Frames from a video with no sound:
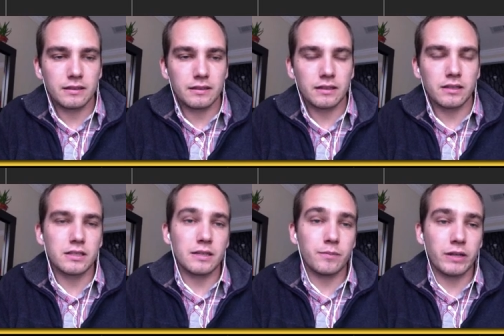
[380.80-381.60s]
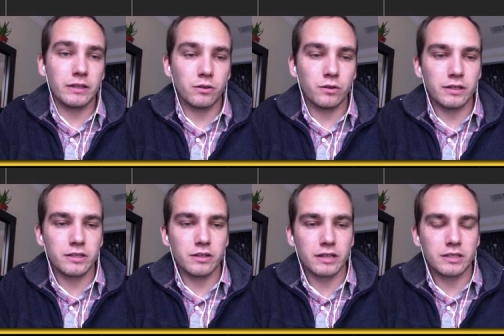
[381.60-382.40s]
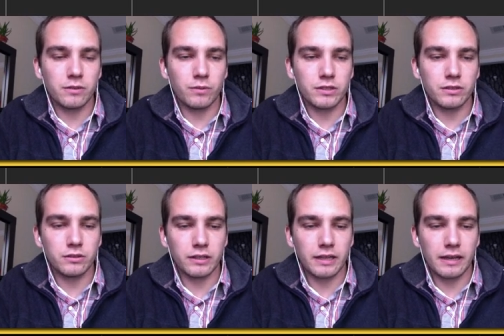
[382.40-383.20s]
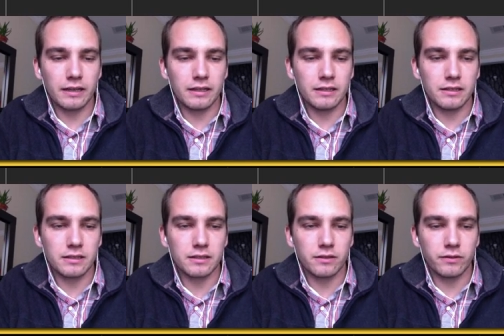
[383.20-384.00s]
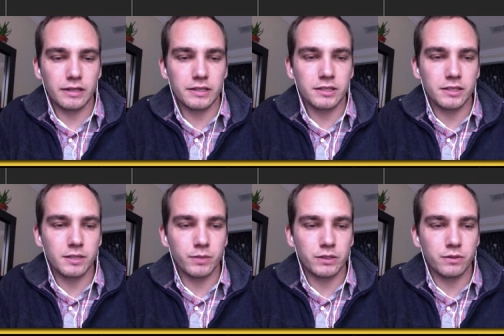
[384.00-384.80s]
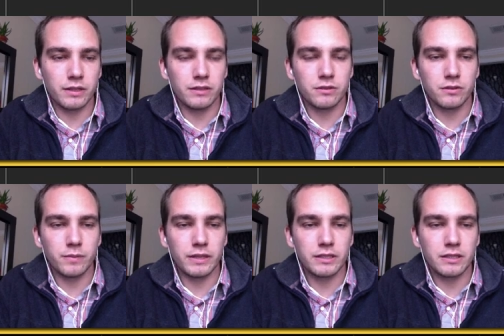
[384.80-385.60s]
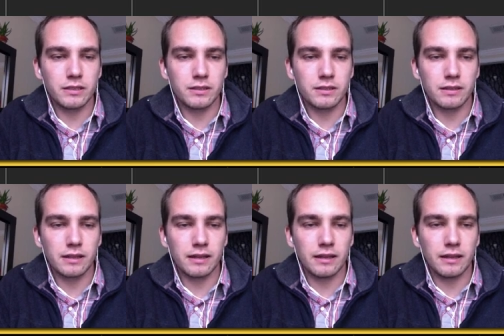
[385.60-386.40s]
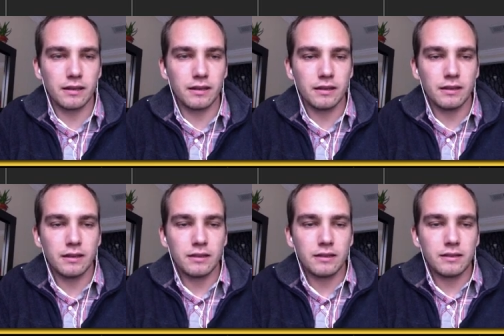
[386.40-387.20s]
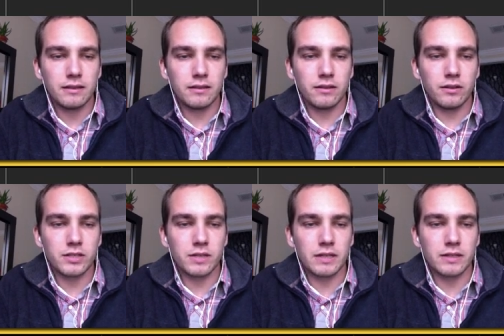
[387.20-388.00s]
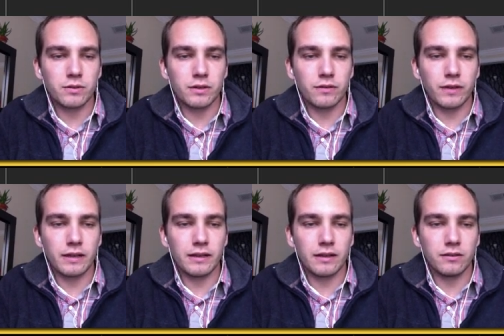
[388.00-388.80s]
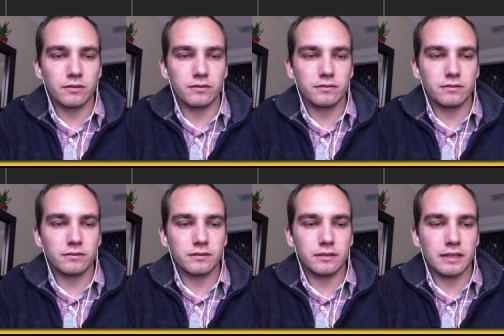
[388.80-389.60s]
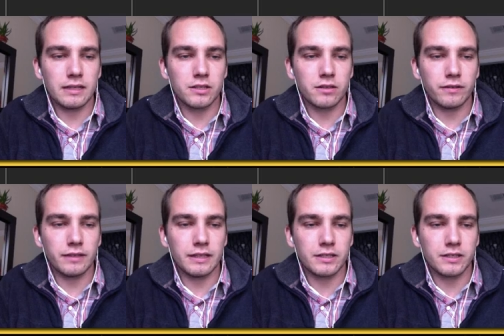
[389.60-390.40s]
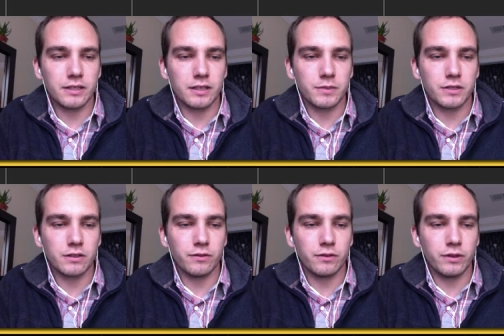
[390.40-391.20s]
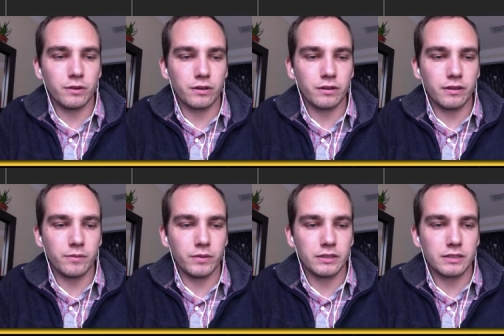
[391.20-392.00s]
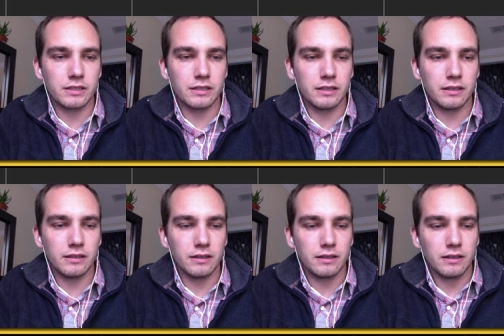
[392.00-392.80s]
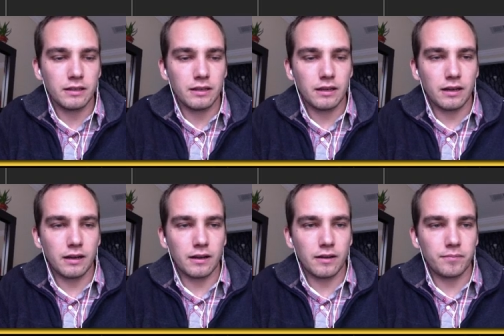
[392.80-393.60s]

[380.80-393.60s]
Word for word: Because in parallel coordinates, you actually, what you look at is the relationship between two dimensions. And, you know, sometimes you want to find out, is there a relationship? So if you reorder them, you can see, um,